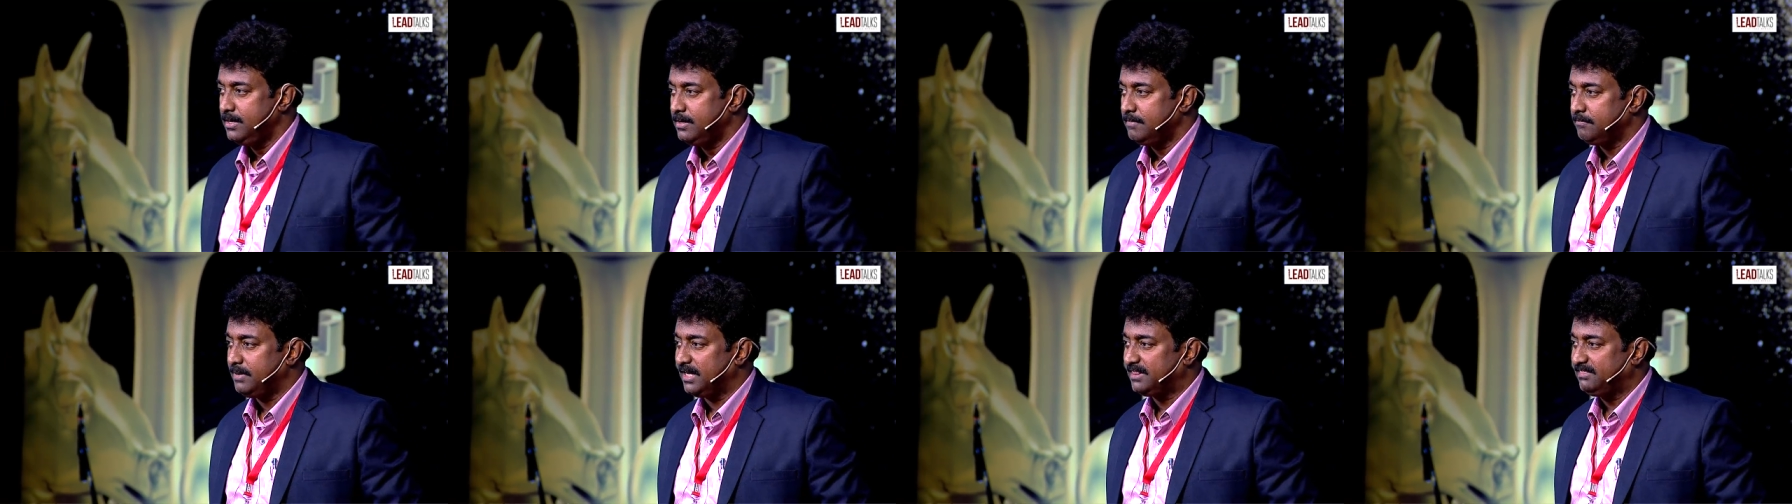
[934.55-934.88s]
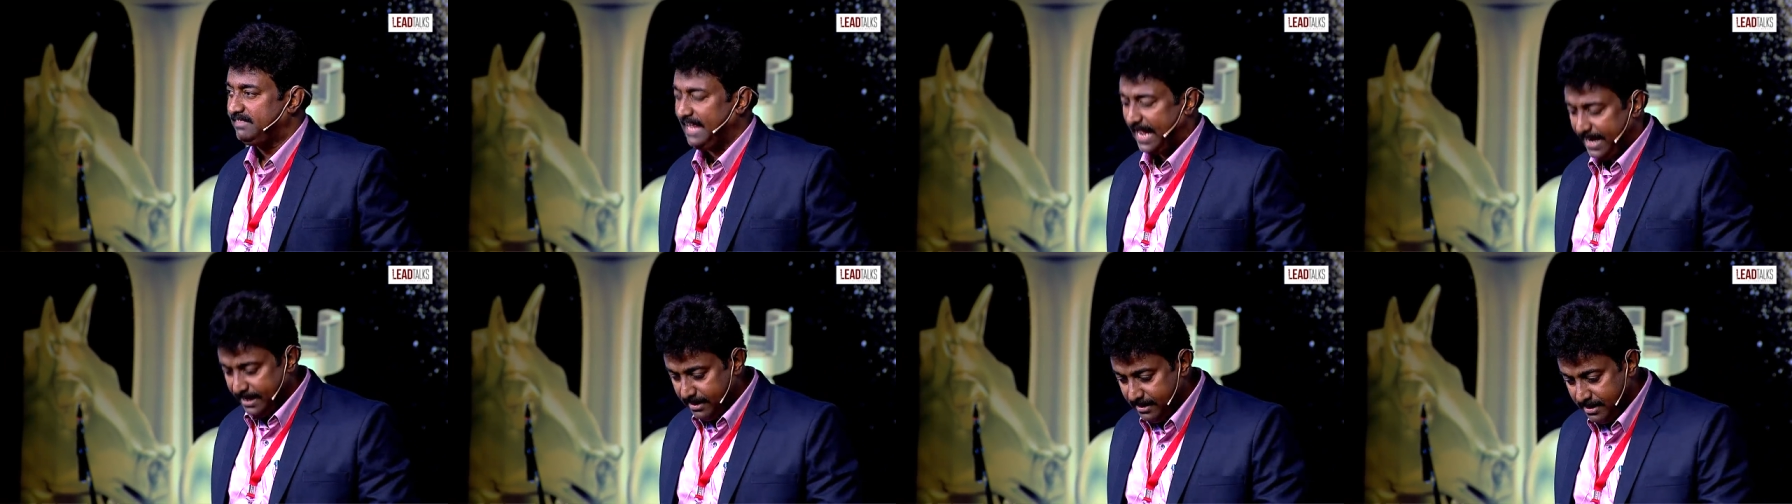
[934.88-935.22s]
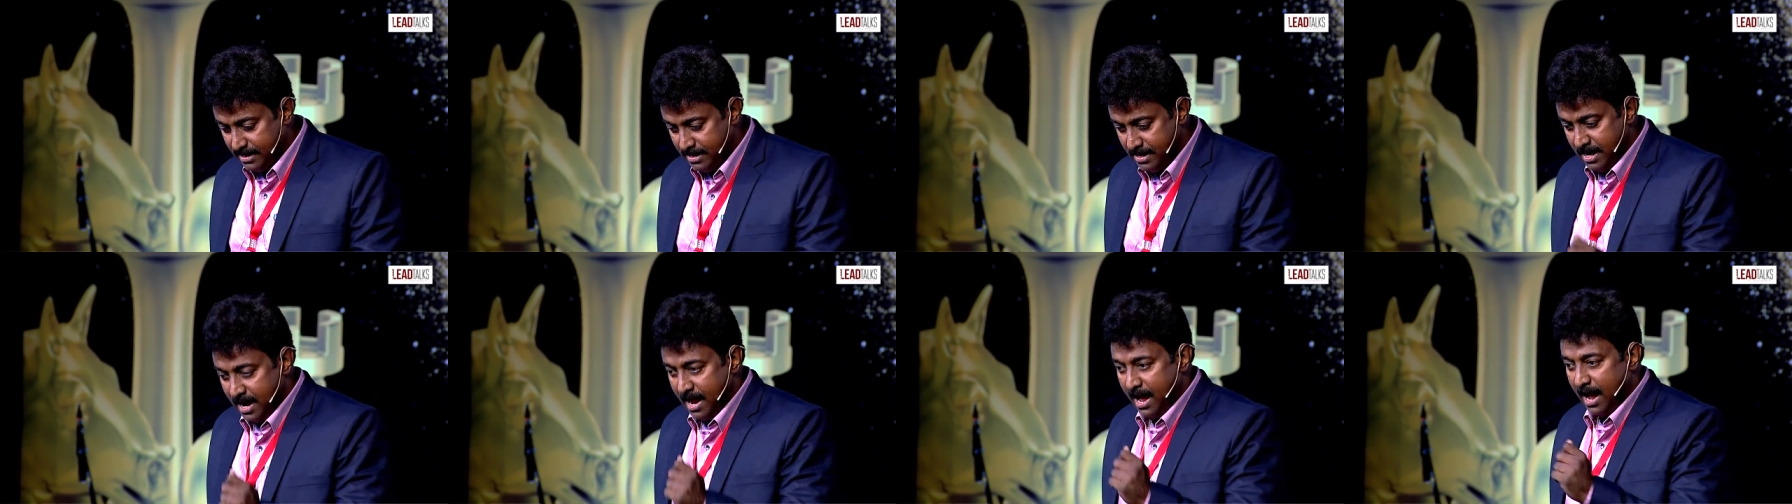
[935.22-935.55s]
But then,
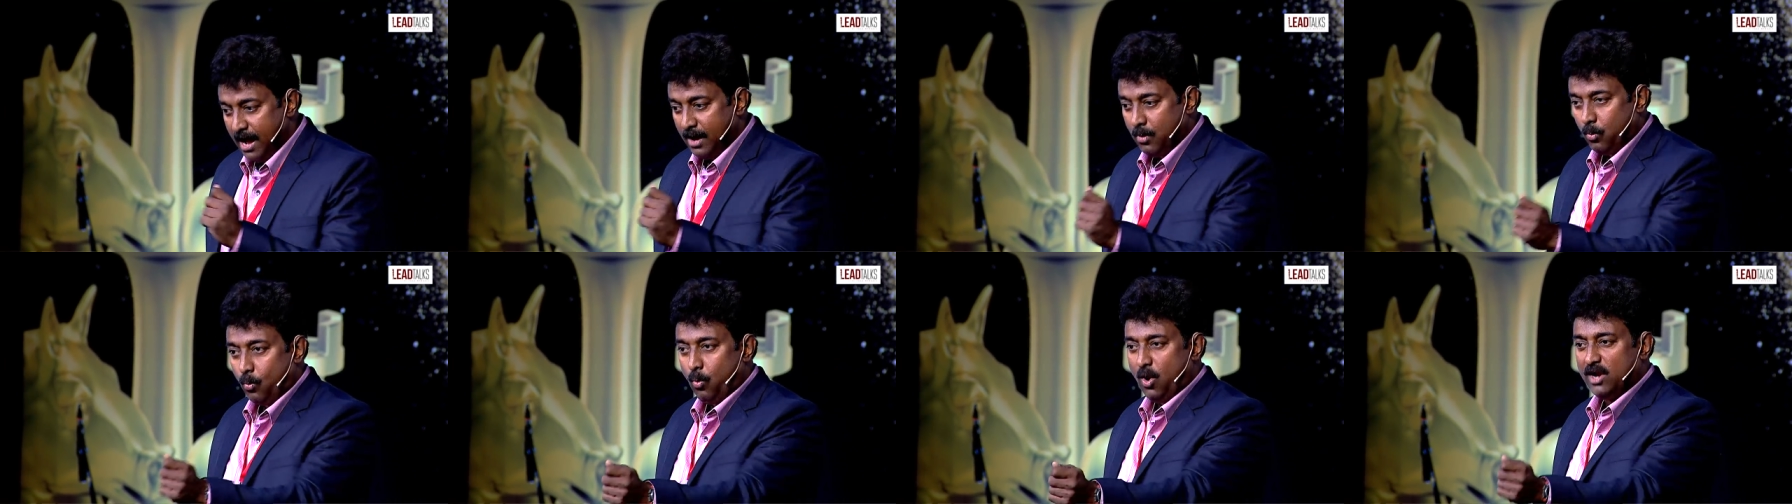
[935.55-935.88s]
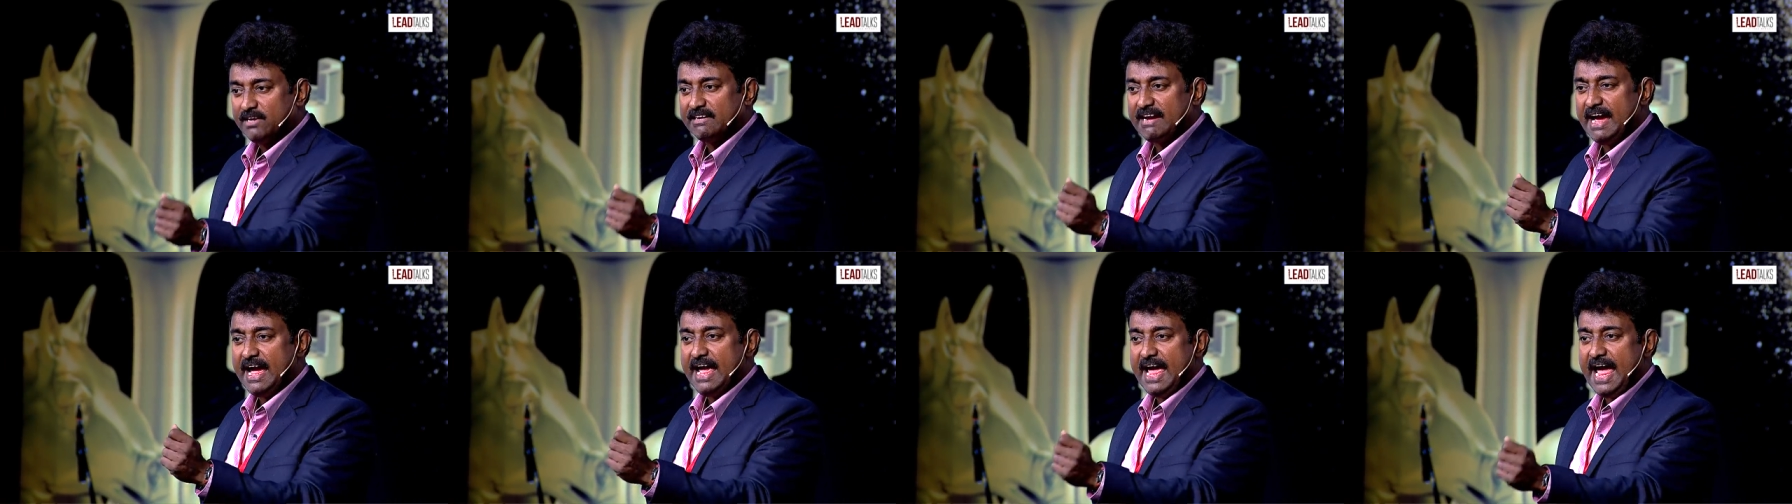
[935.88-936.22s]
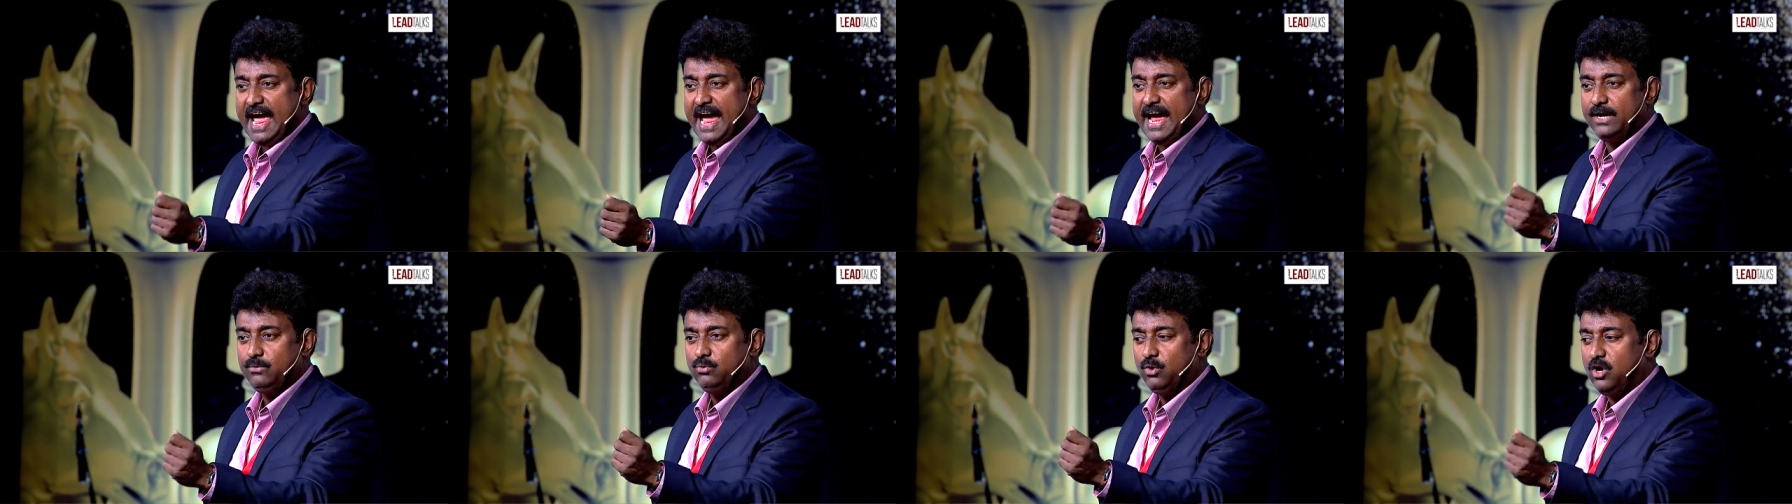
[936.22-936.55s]
what I
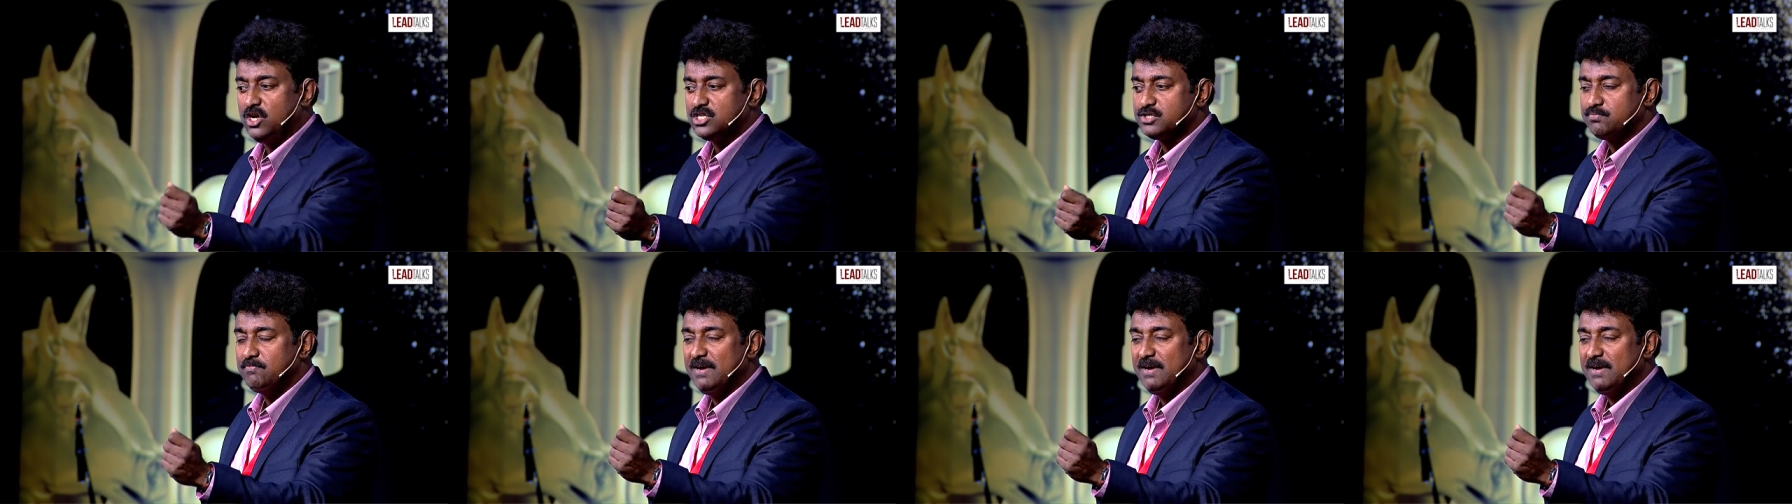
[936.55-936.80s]
had was